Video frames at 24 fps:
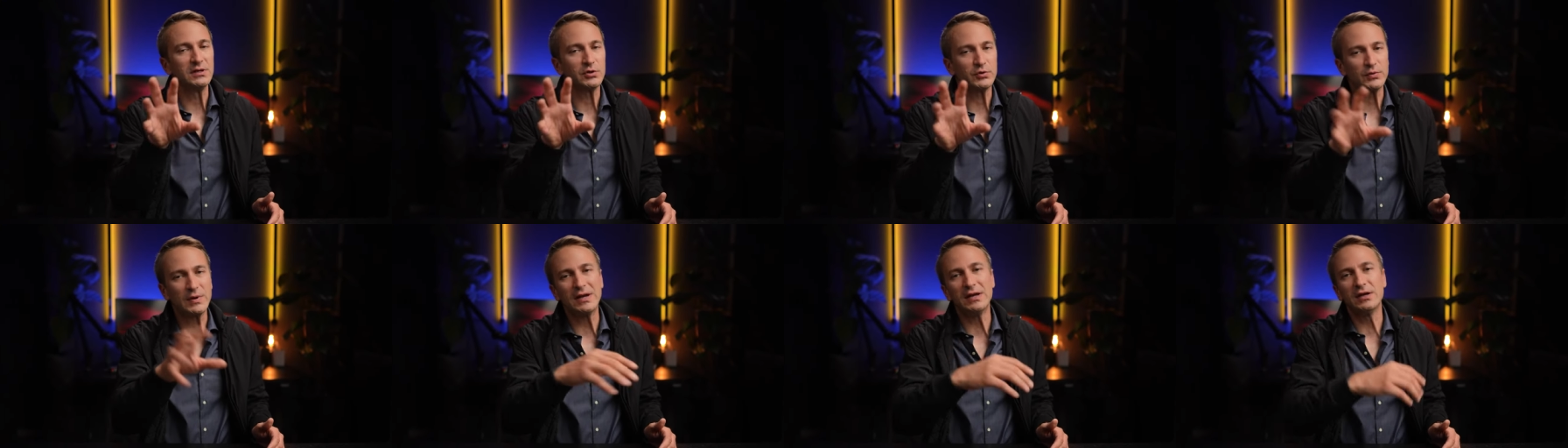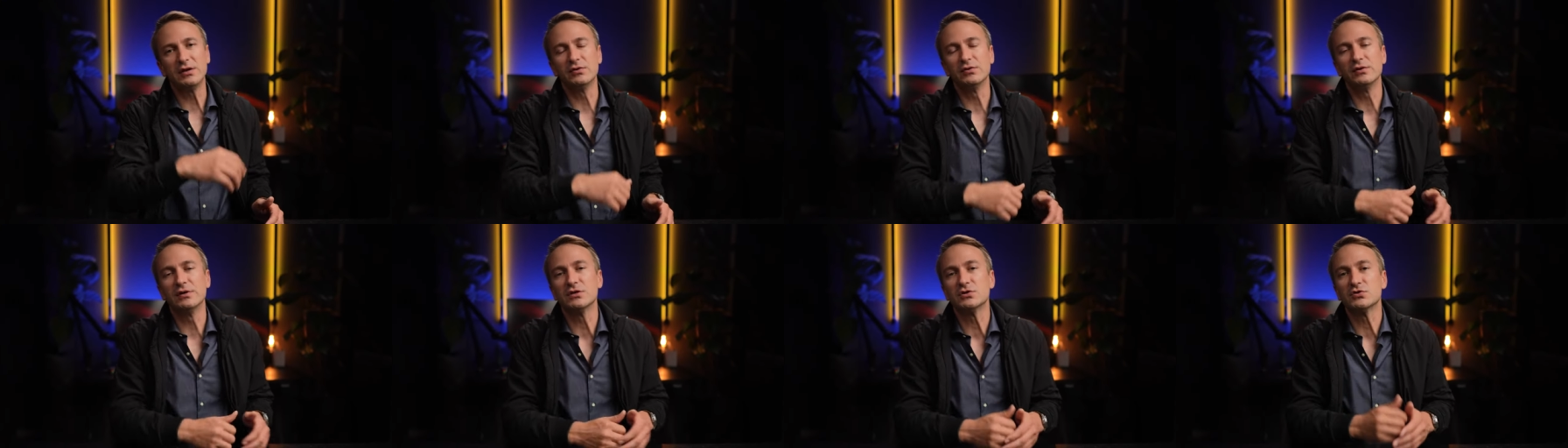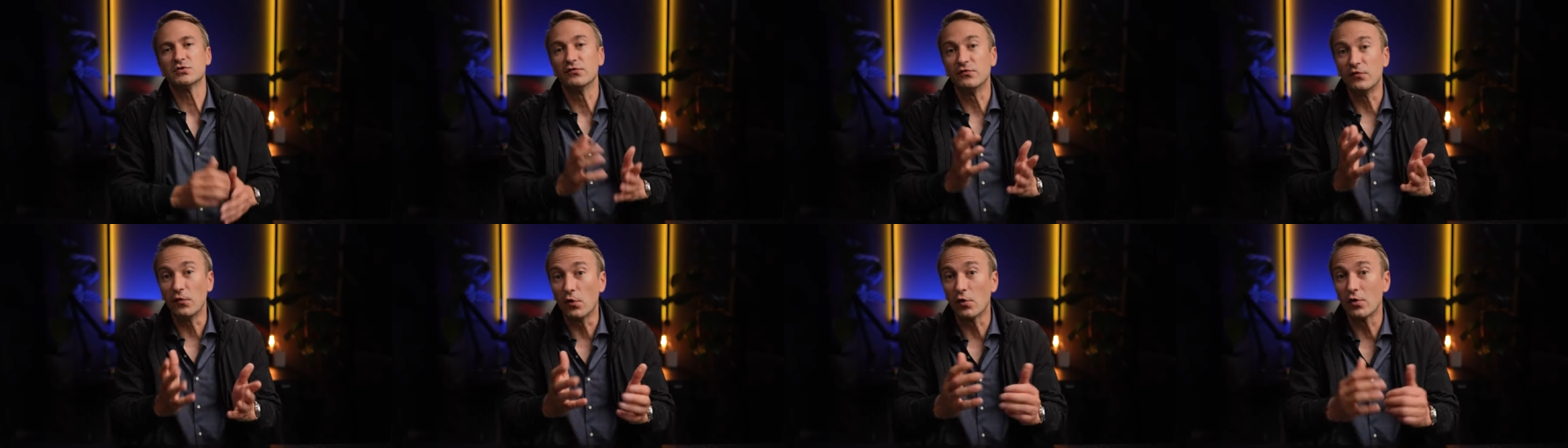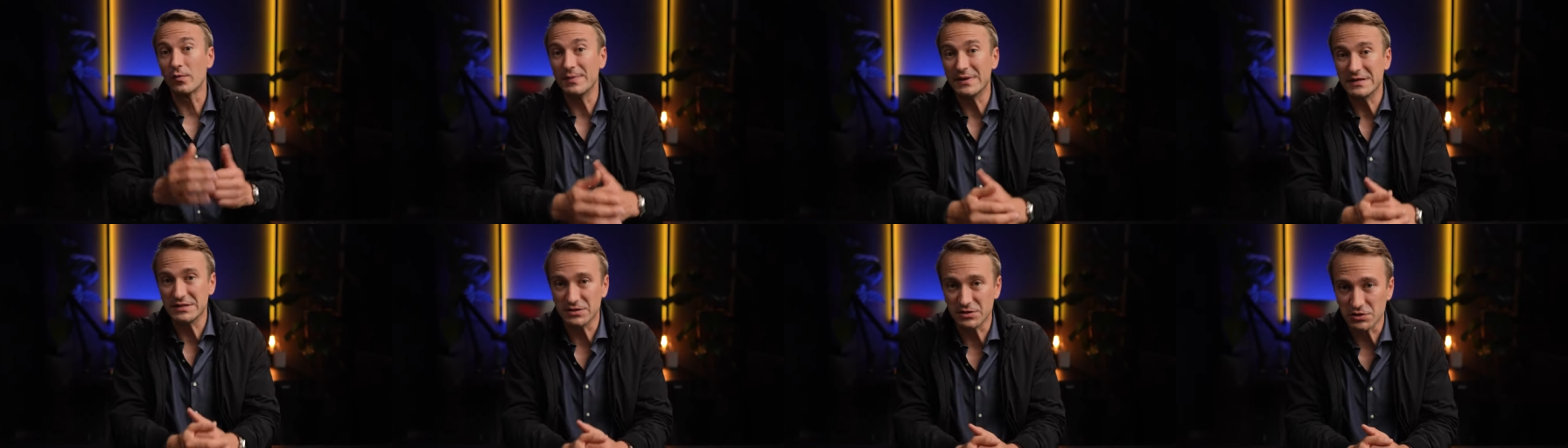credit unions for
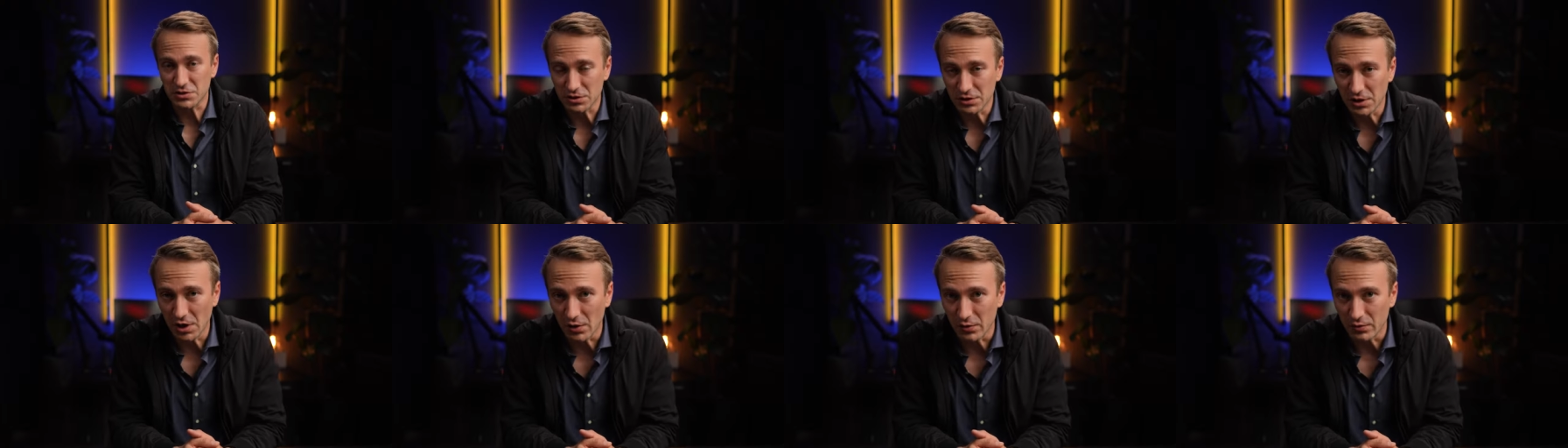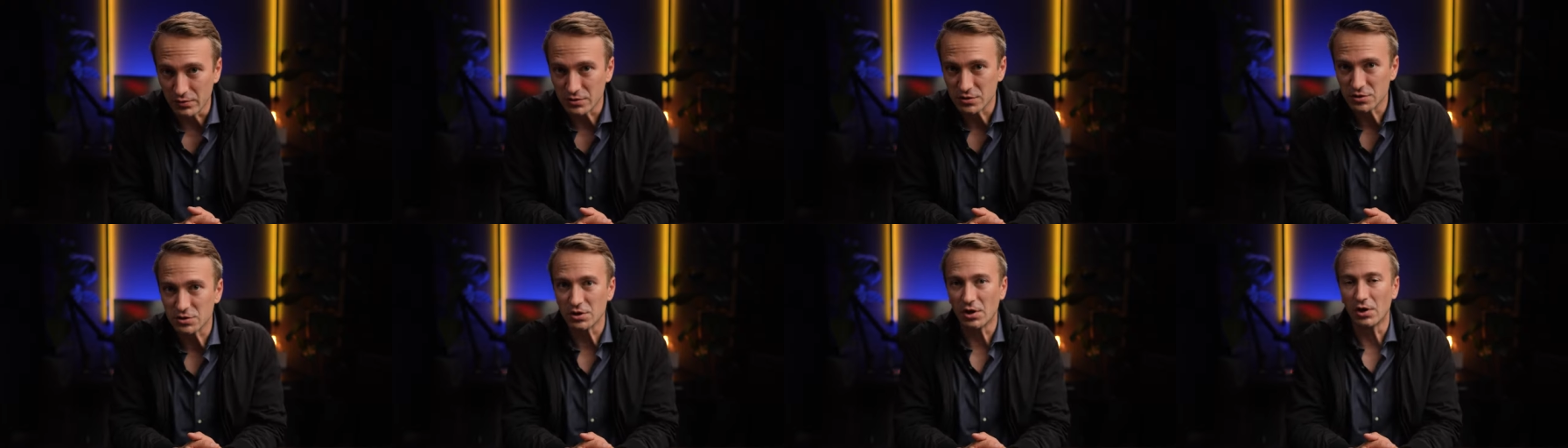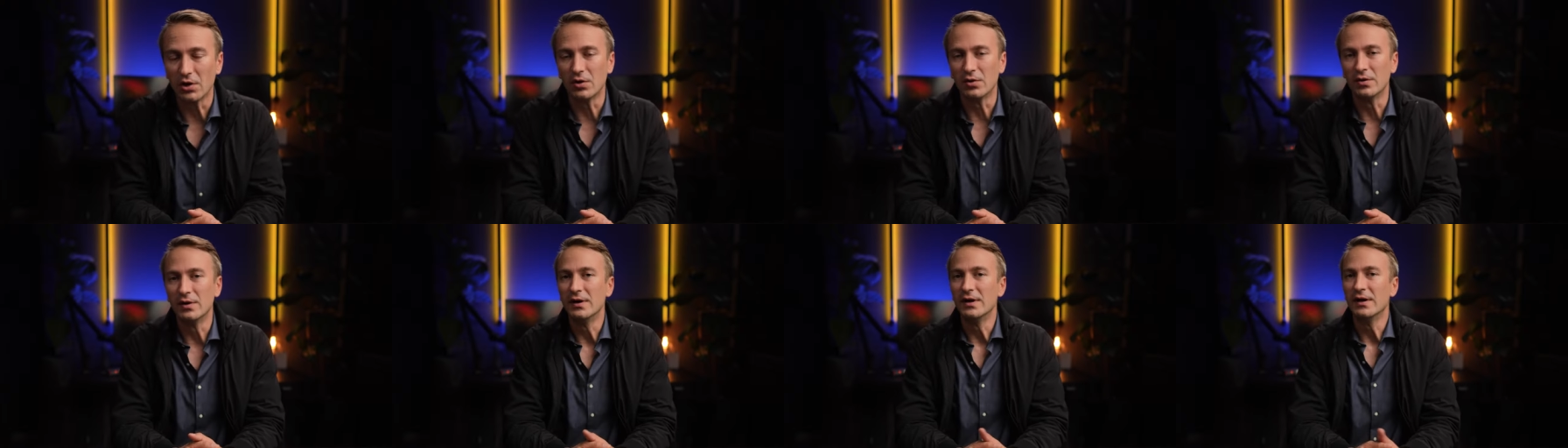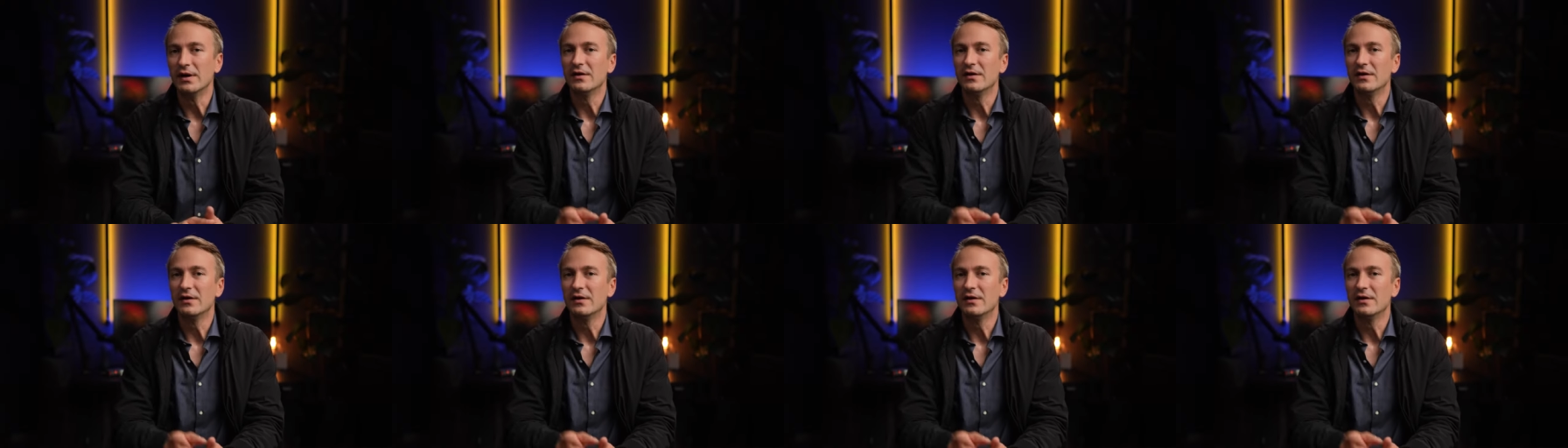business loans, so